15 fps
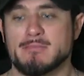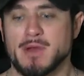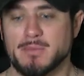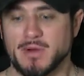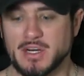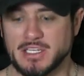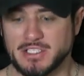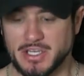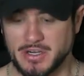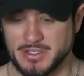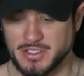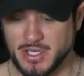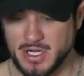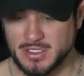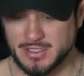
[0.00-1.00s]
My buddy
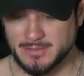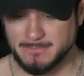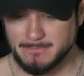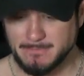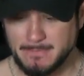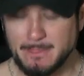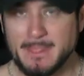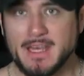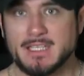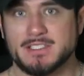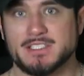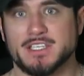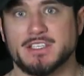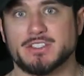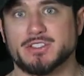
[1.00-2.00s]
Jared Johnson
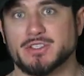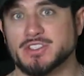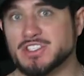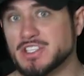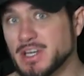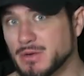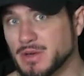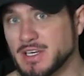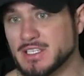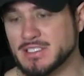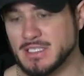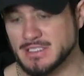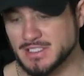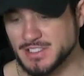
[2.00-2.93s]
Signature Series